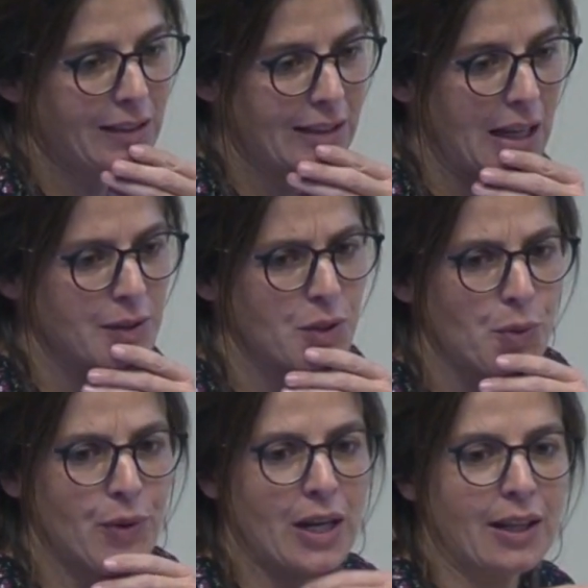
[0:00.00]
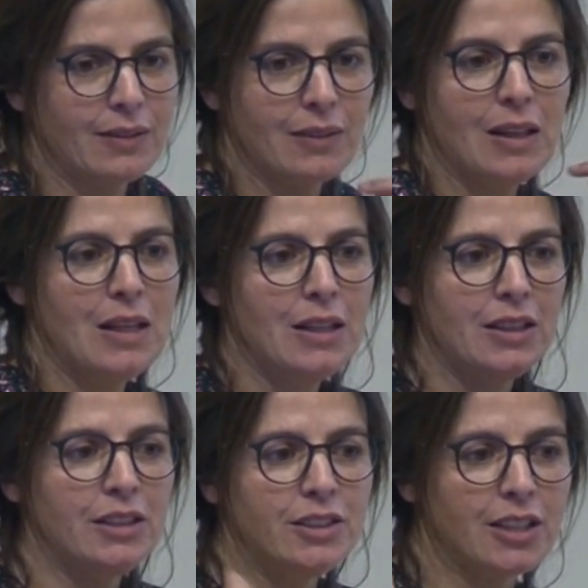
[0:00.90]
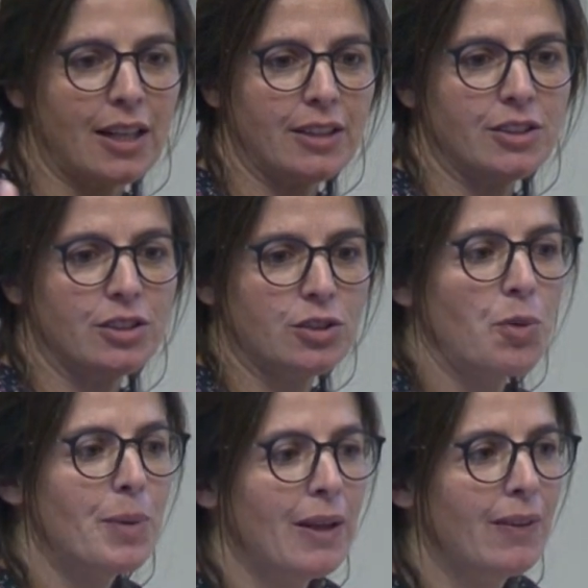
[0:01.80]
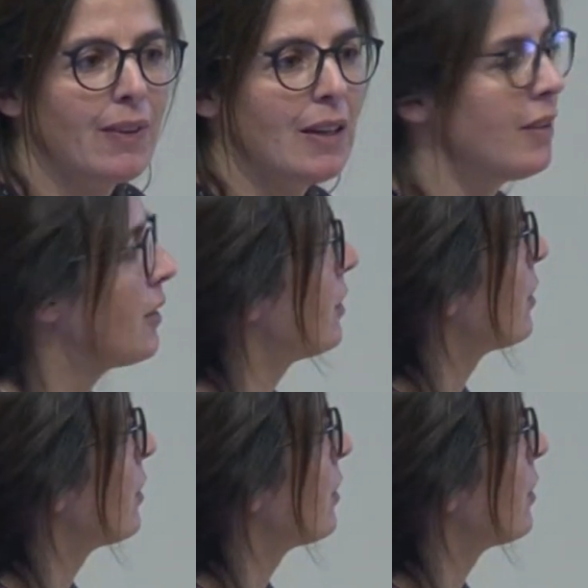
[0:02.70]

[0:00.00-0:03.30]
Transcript: times, we had it changed so many things